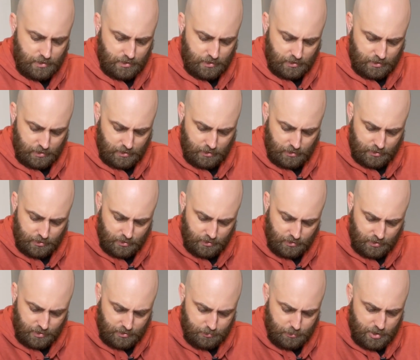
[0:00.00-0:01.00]
And I don't
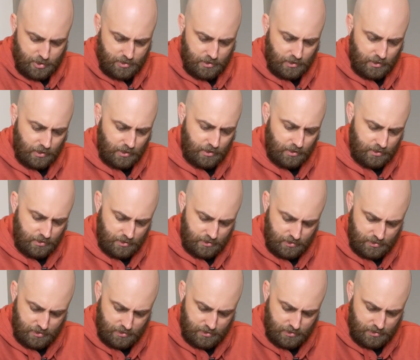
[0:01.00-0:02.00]
think I've missed any.
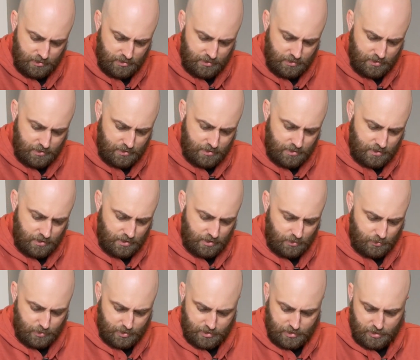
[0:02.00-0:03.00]

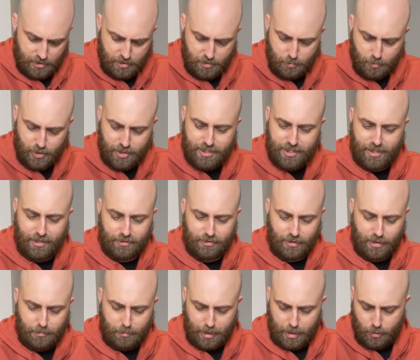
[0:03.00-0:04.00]
Otherwise the springtails are
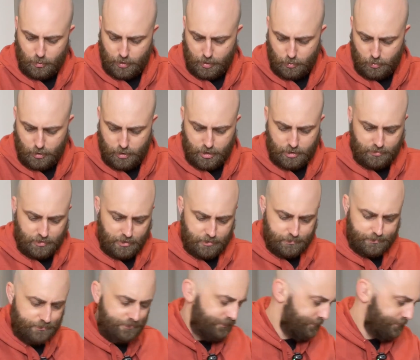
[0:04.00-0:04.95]
going to make quick work of it.